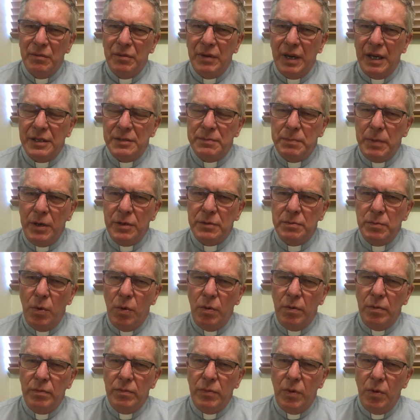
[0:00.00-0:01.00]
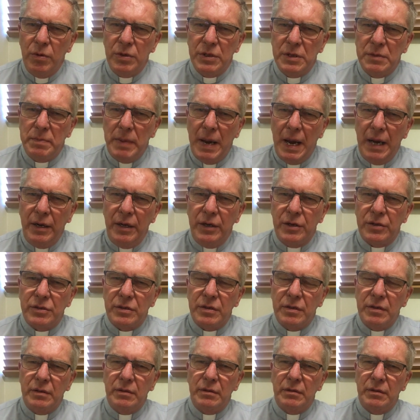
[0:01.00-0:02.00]
I suppose more
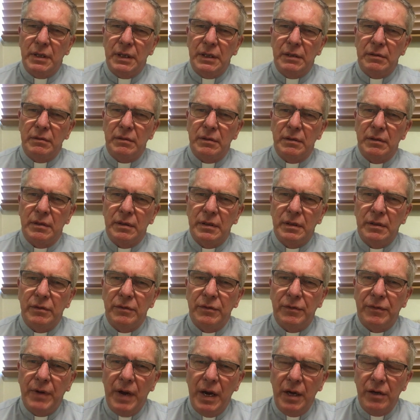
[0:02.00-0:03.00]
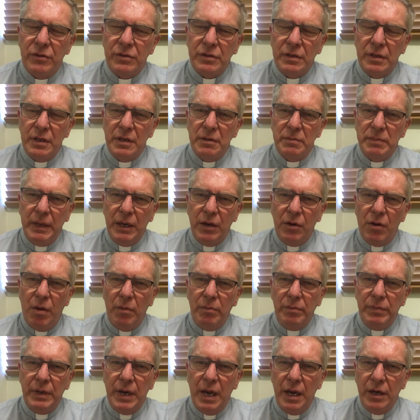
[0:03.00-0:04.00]
Spanish than French, and they're a big
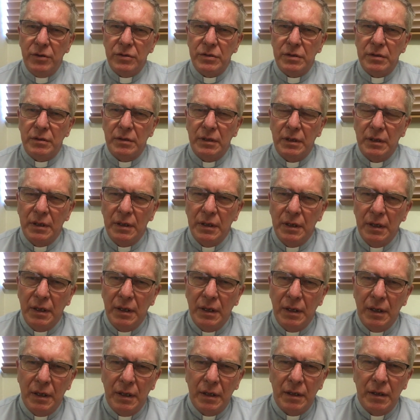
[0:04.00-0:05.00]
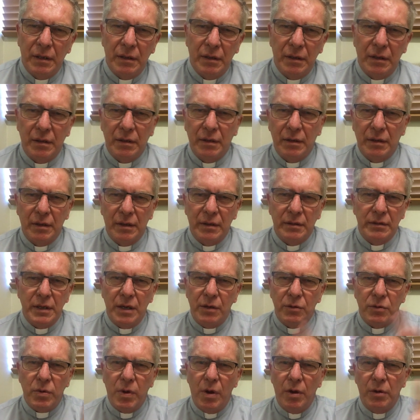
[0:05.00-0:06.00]
combination.
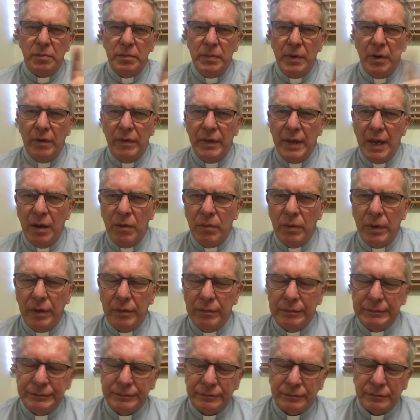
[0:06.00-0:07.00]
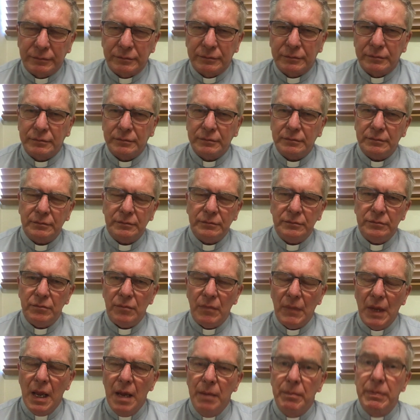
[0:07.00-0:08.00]
Don't quote me on that one.
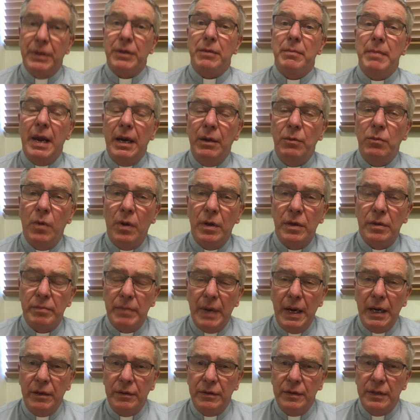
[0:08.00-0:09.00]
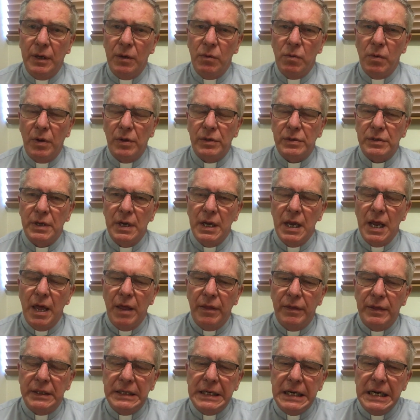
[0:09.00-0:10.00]
But the main thing was
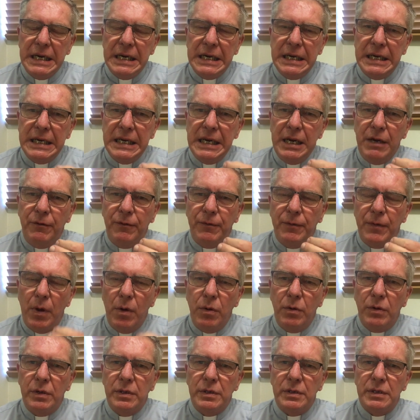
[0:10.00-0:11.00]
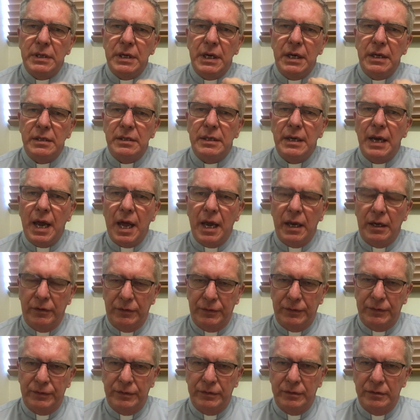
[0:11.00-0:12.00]
that he focused his
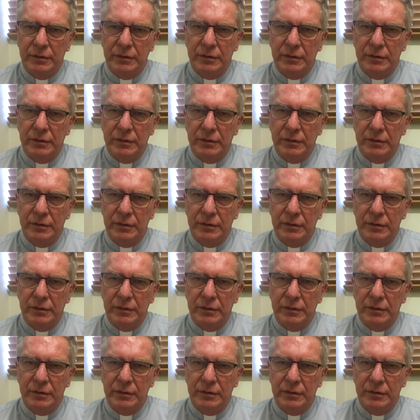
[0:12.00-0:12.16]
life,